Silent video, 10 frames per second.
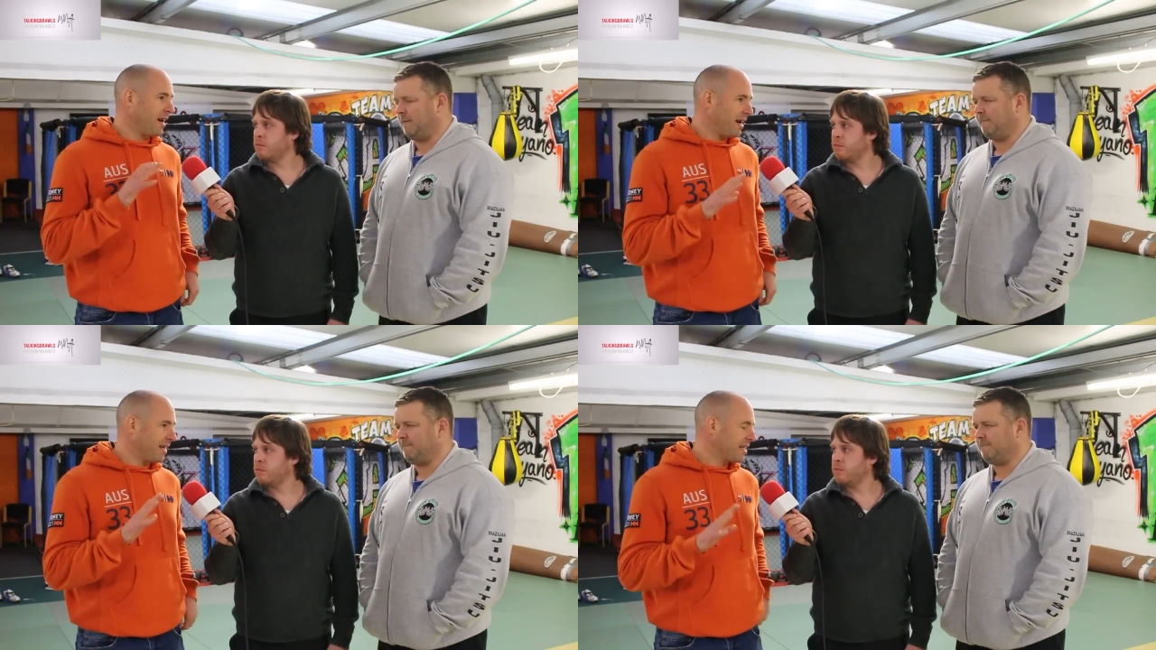
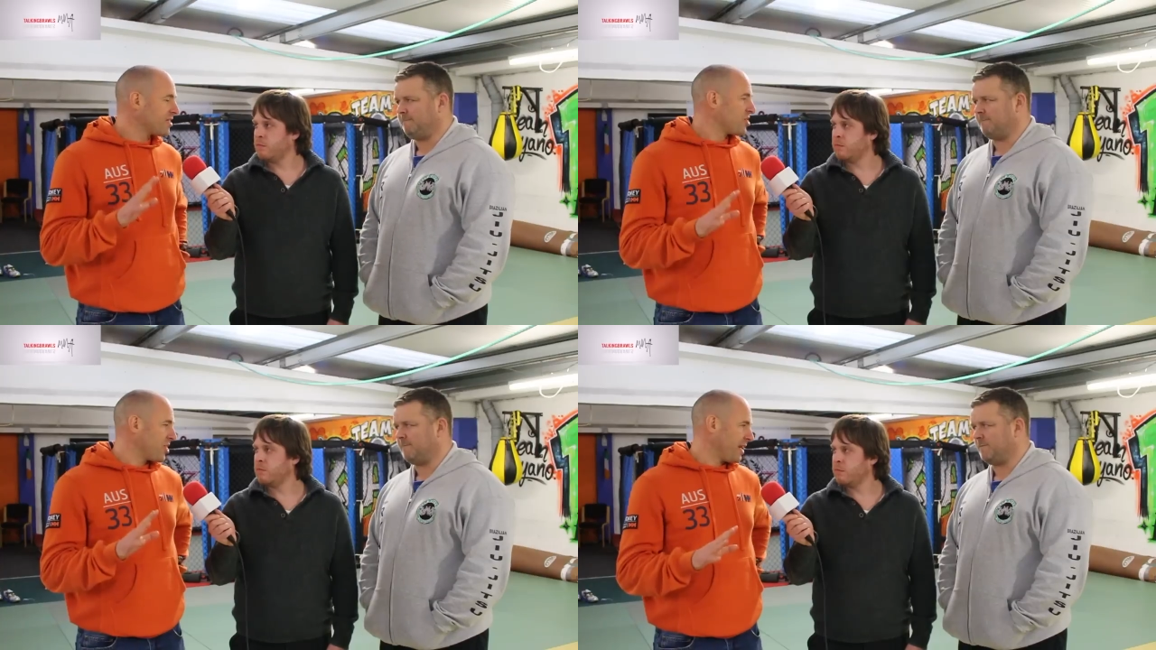Speaker 1: I think his
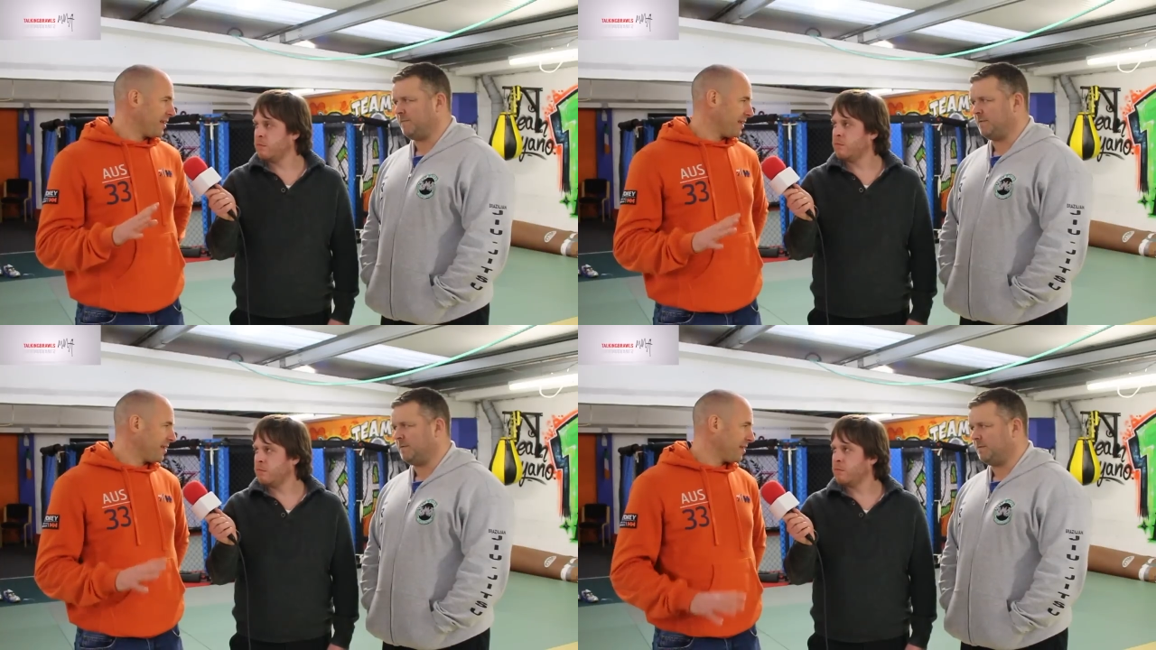chin
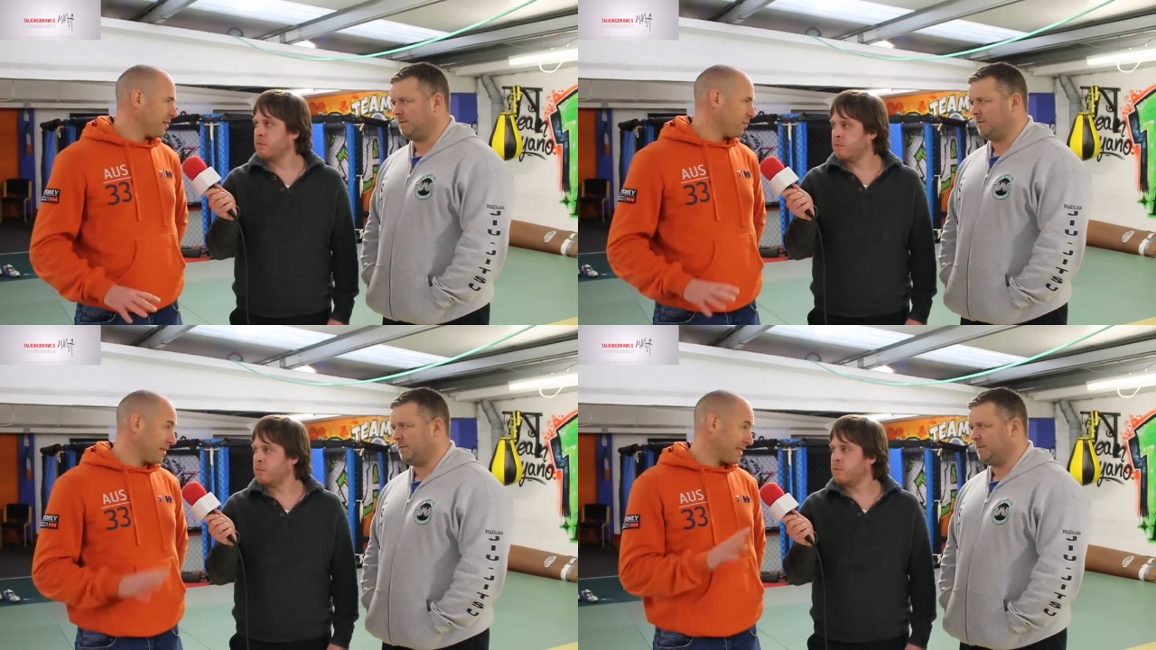
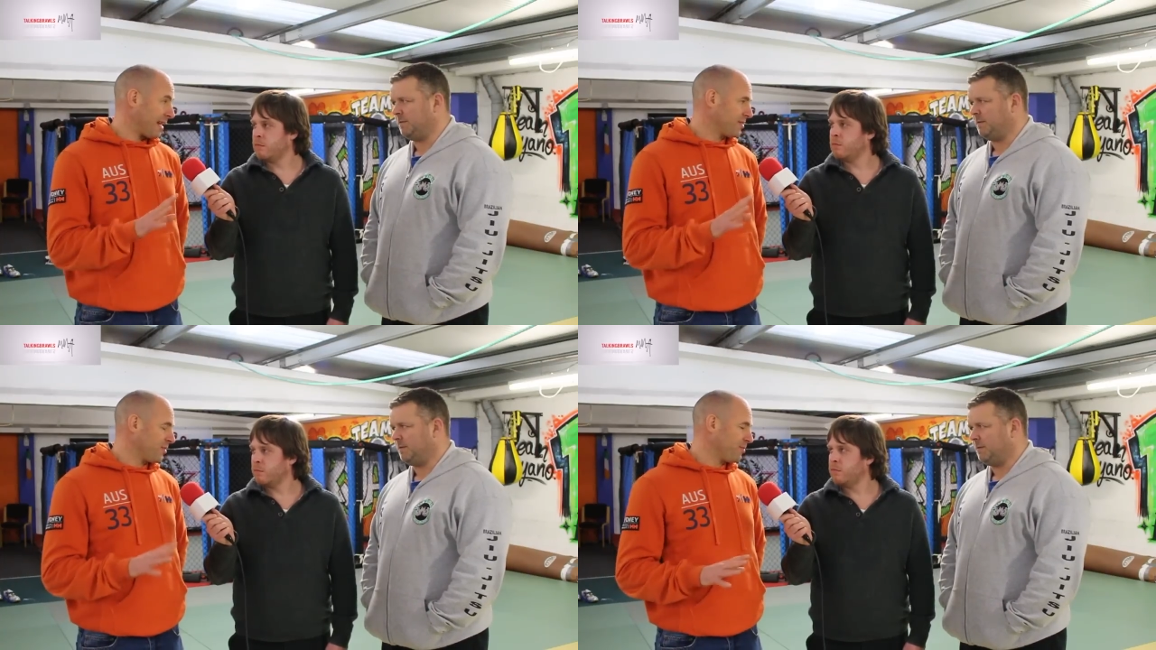will
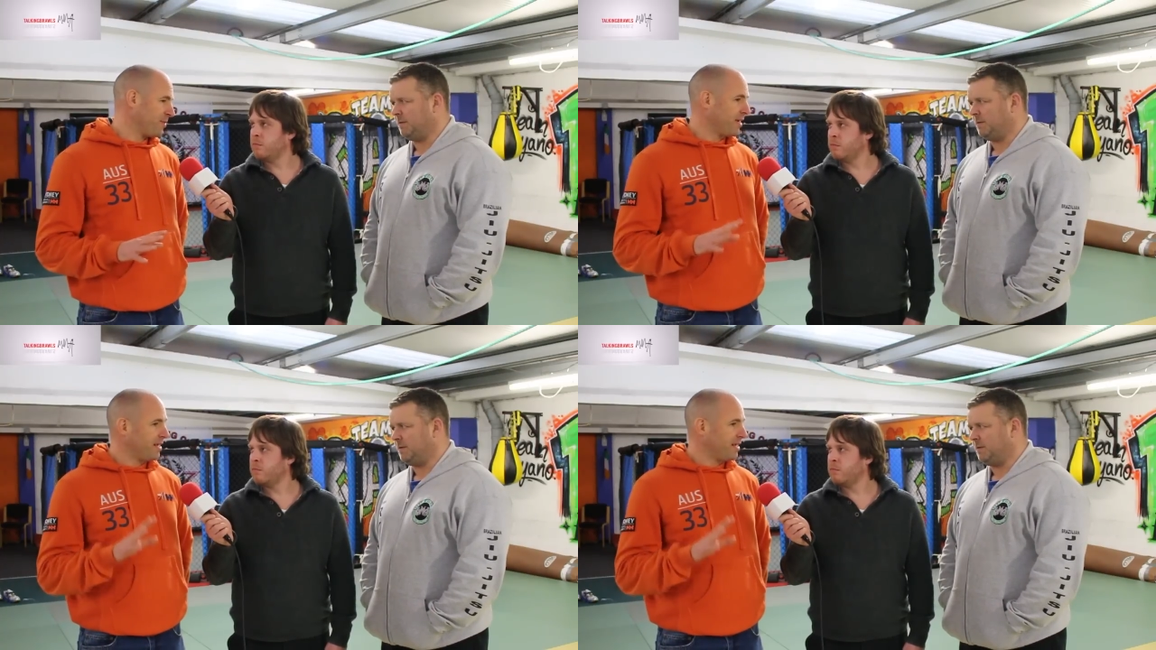stand to him.